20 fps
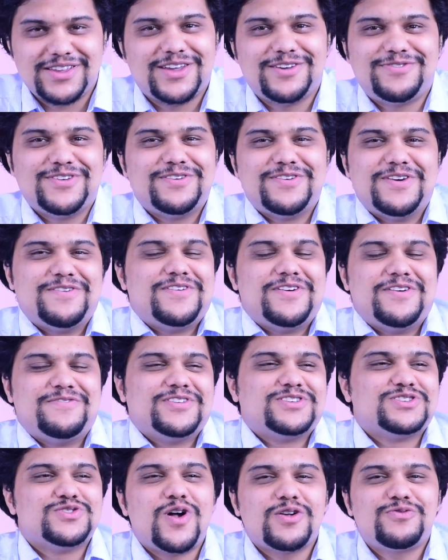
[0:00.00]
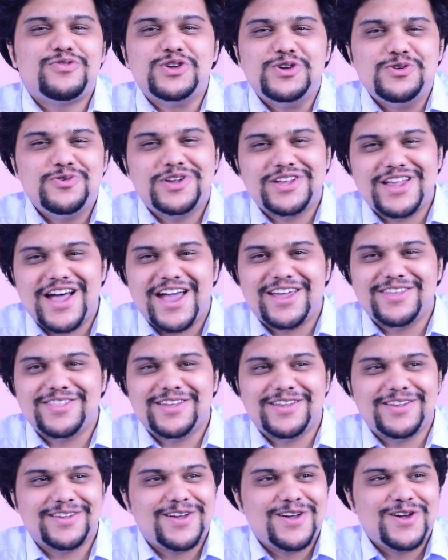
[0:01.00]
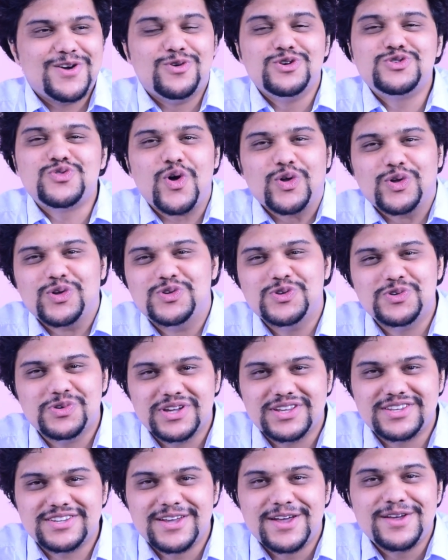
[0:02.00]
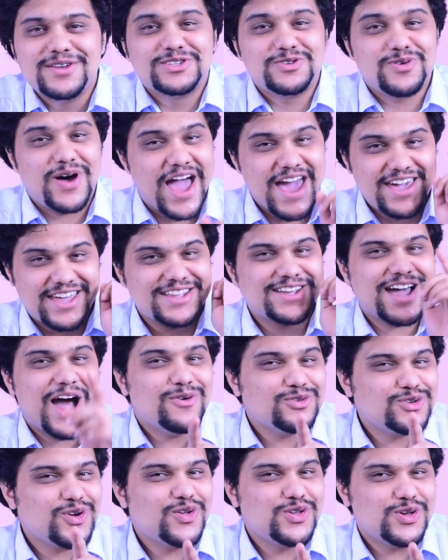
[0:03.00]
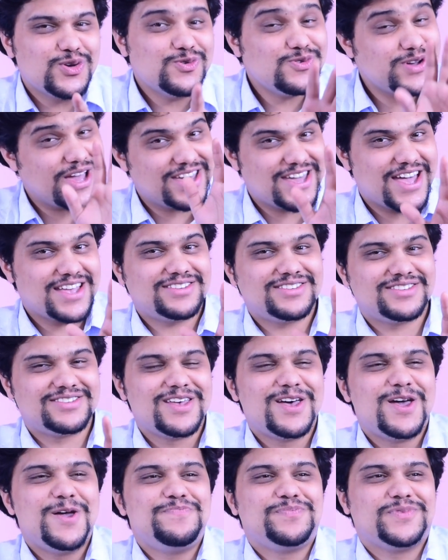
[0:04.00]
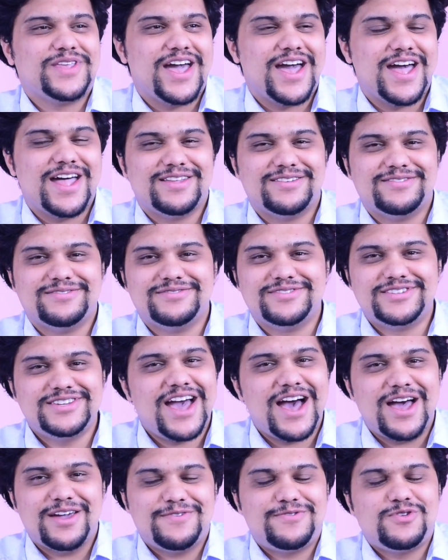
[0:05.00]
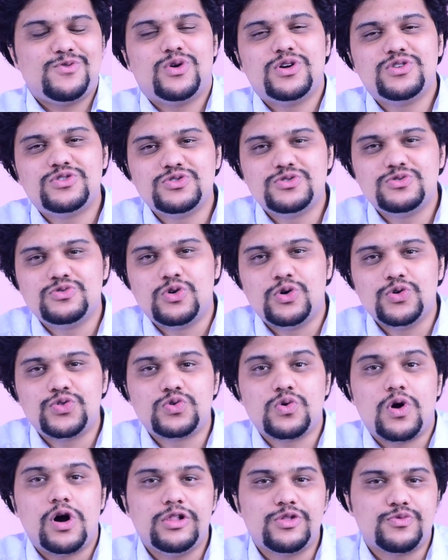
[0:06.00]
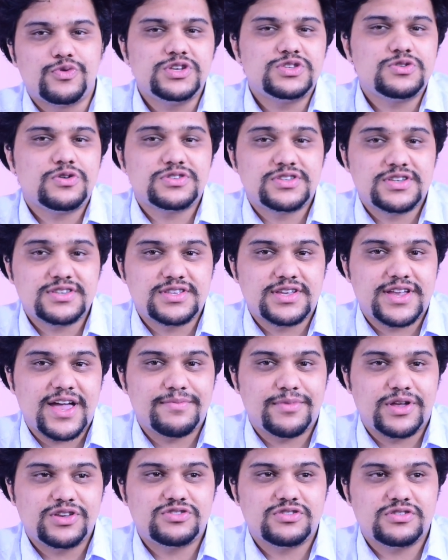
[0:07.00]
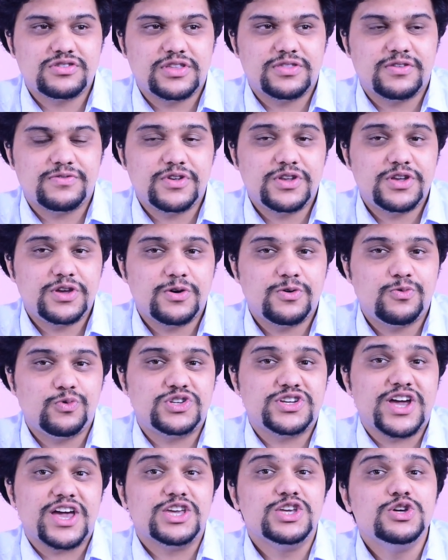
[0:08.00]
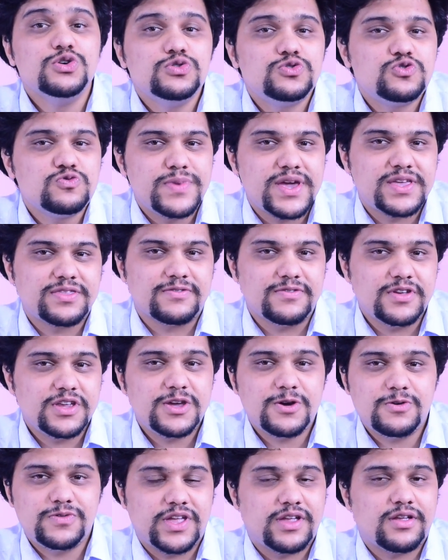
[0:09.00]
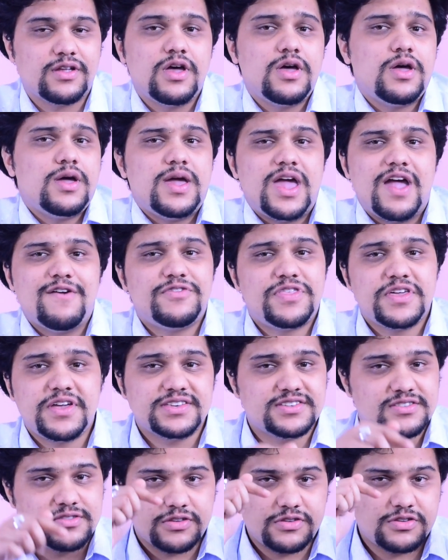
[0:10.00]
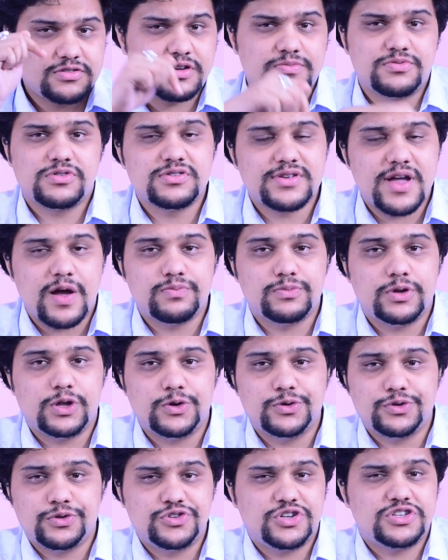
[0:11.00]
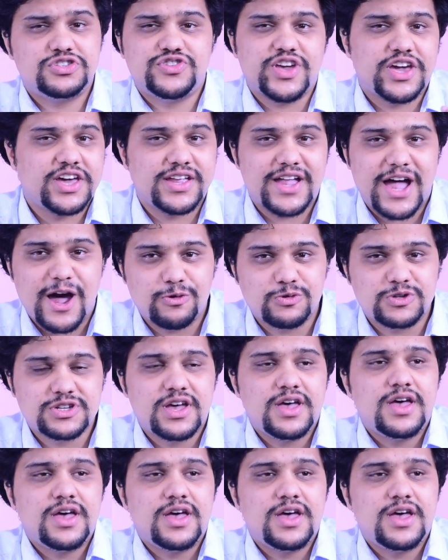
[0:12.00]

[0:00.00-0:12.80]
If it's not for you and I, then who's going to do it? So I can count on you, I guess. And yeah, if you want to go through all the resources that I mentioned in the video, which I used to make the video, then everything is in the description down below. You can just check it out.